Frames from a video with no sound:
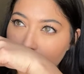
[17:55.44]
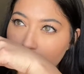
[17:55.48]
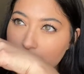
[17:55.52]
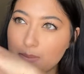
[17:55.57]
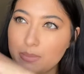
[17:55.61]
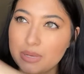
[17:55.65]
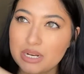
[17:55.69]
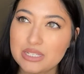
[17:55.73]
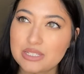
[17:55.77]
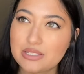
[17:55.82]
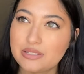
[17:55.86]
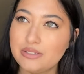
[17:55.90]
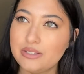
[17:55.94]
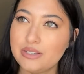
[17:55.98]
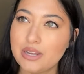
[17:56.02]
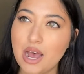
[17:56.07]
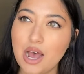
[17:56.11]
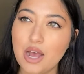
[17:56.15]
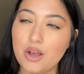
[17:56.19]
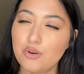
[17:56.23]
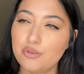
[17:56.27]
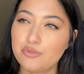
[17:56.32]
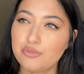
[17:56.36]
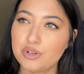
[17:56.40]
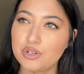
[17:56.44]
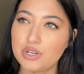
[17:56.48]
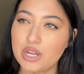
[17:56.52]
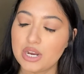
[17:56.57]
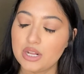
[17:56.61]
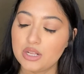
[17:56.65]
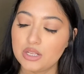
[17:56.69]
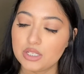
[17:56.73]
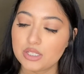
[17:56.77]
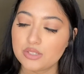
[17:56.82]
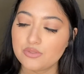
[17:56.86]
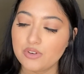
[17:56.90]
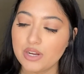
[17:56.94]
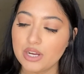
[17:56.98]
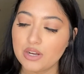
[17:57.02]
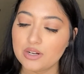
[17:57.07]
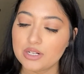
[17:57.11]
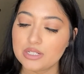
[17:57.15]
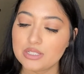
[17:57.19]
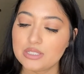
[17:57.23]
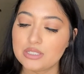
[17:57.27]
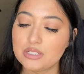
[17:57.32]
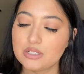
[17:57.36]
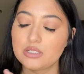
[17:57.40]
but it's not overdone in this
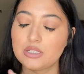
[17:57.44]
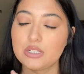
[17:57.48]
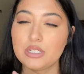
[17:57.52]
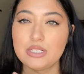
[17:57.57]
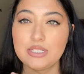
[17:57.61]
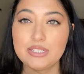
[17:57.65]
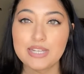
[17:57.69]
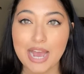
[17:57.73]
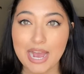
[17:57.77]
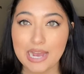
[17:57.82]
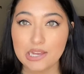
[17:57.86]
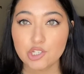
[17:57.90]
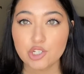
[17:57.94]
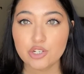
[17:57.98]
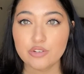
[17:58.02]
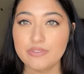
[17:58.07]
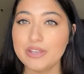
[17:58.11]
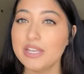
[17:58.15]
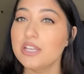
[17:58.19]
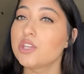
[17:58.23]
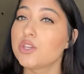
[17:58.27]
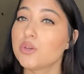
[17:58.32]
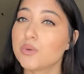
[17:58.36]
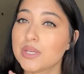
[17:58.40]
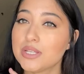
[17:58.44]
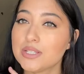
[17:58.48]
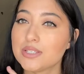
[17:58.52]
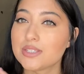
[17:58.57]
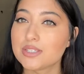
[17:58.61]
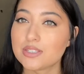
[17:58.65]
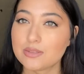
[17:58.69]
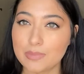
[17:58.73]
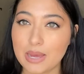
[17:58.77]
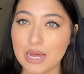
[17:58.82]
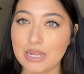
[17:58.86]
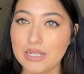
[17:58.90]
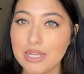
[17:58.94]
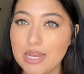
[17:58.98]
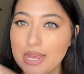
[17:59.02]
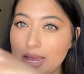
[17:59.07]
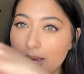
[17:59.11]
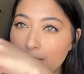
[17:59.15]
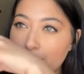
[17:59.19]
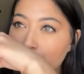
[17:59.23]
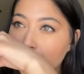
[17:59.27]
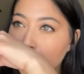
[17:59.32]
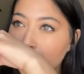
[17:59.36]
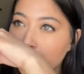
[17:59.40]
fragrance. There's a dash of it, you can smell it,